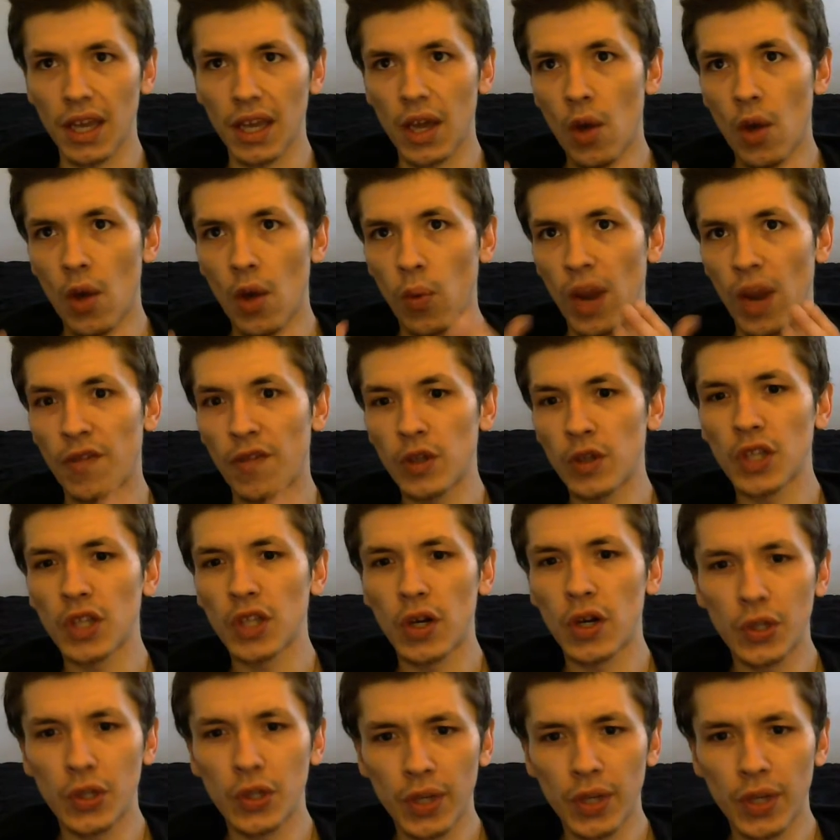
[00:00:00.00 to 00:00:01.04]
When I first started
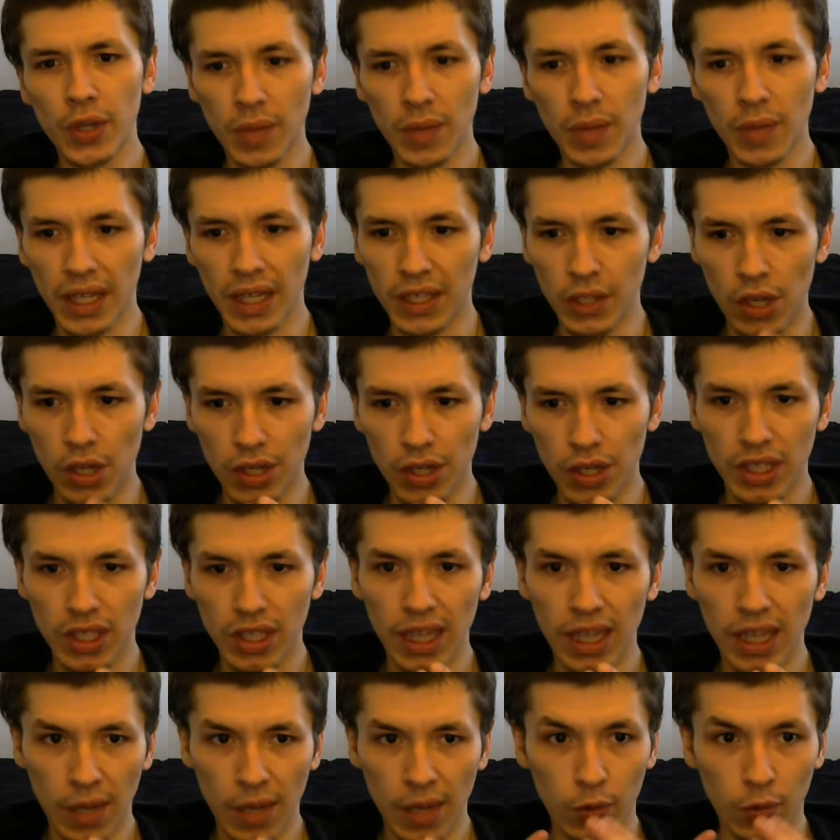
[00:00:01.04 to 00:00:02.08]
doing them, like alongside
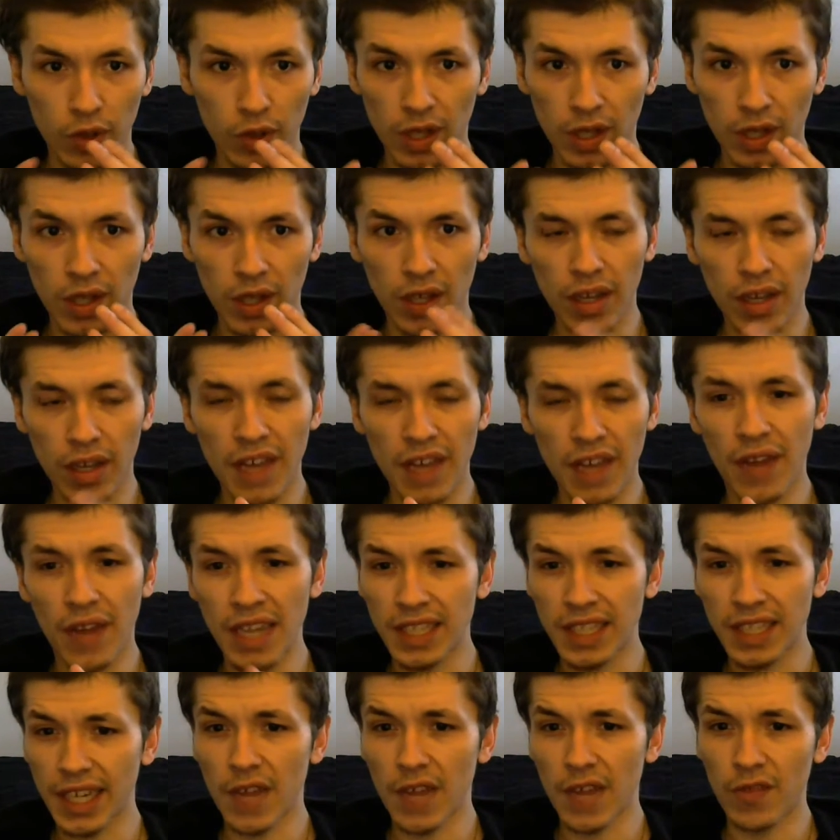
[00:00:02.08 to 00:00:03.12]
like the advice I
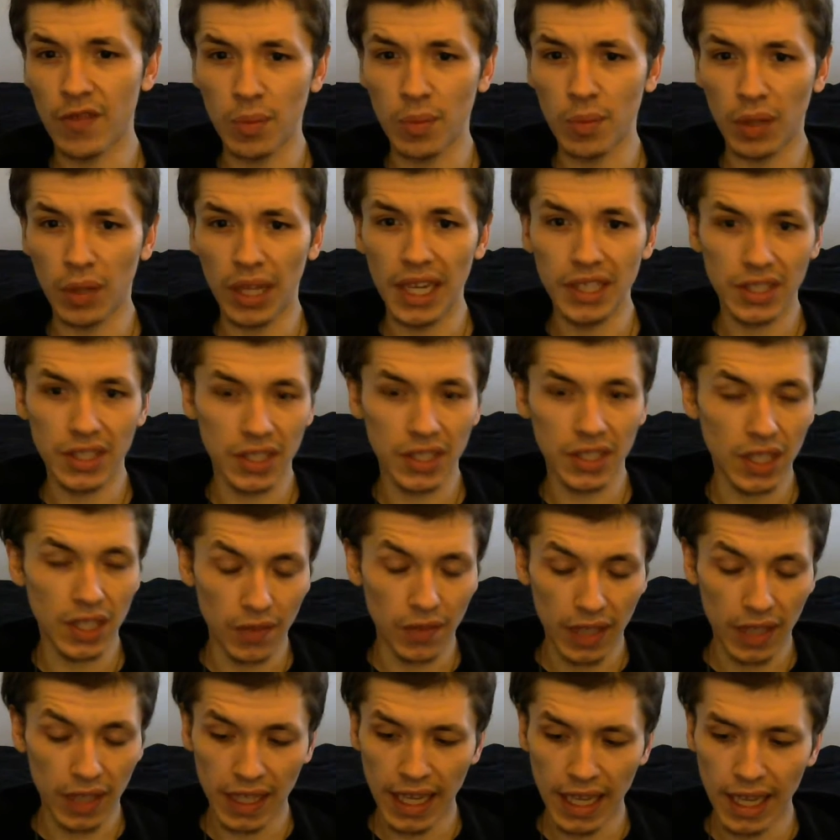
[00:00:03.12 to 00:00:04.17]
got from Blaze and stuff
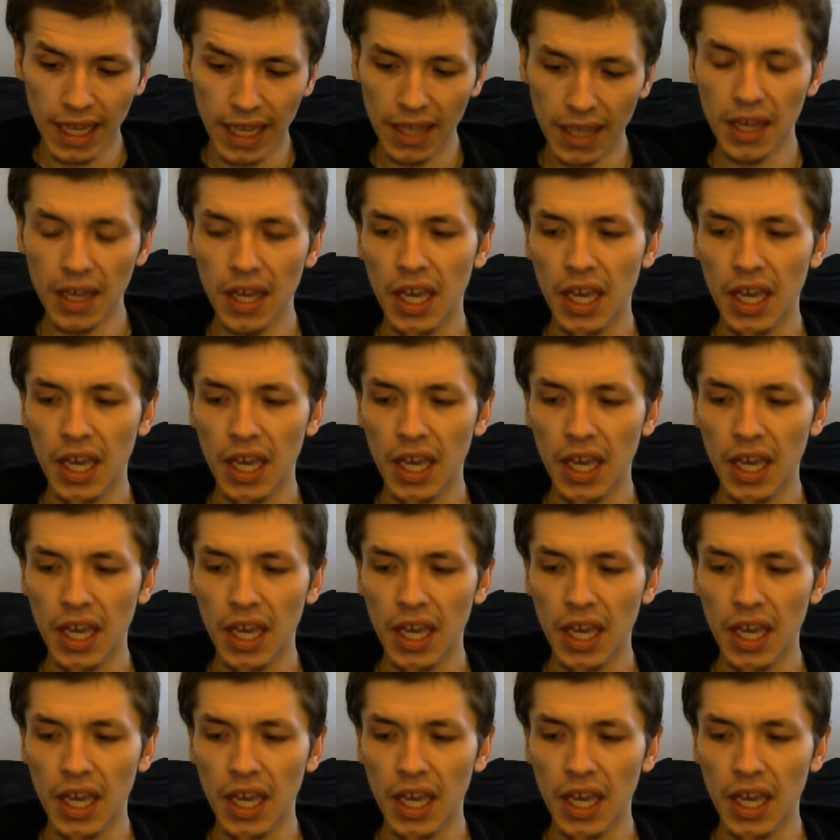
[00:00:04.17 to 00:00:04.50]
like that,